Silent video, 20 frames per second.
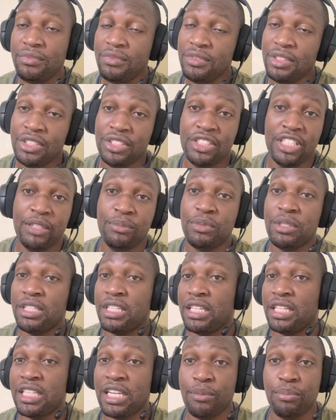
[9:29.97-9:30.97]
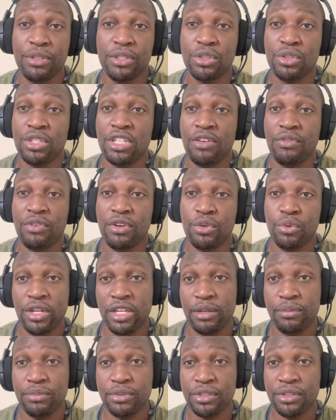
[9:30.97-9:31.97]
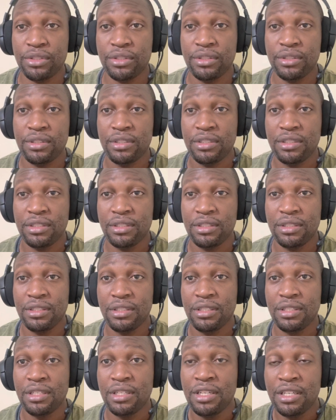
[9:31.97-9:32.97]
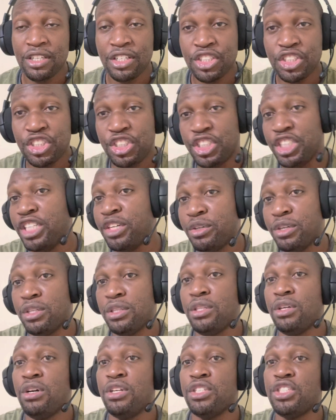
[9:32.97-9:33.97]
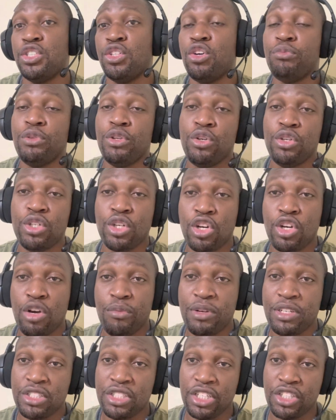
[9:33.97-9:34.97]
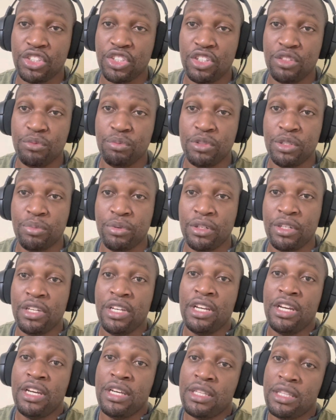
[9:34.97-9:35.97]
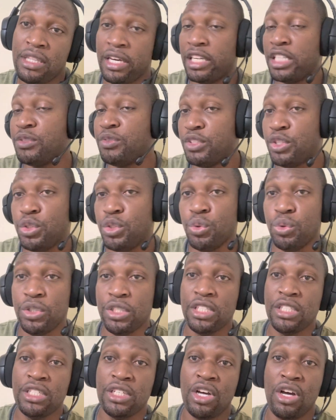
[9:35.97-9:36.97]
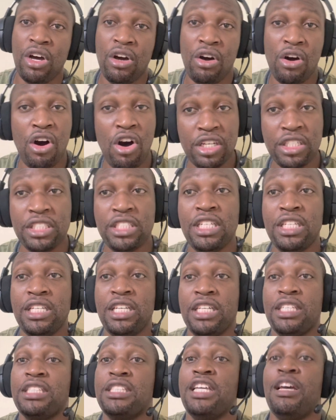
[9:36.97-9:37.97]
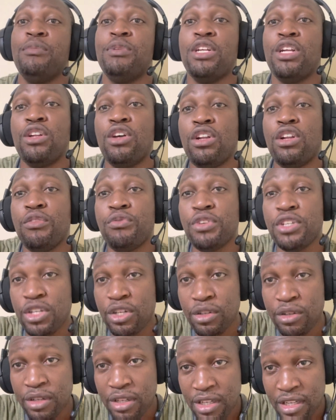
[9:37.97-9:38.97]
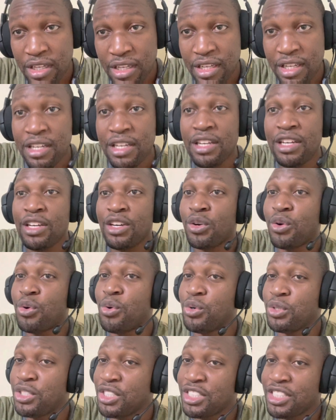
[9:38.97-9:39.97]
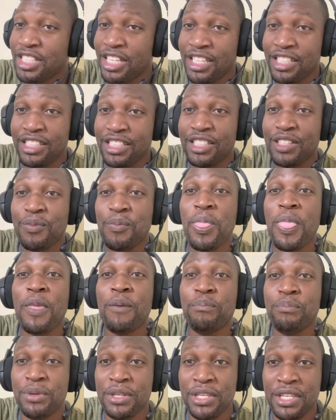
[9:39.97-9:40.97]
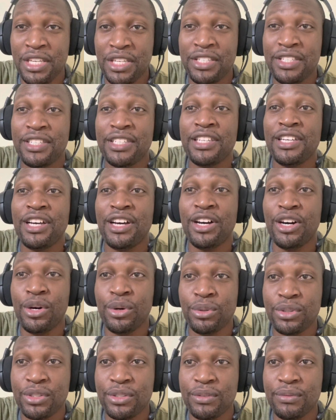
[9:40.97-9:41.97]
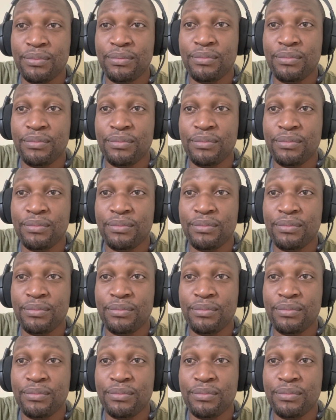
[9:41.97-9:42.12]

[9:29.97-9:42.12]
Same thing that happened to Devon Williams. Share your thoughts down below in the comment section, people. Thanks for tuning in. Until next time in another video, Coach's Desk, peace out.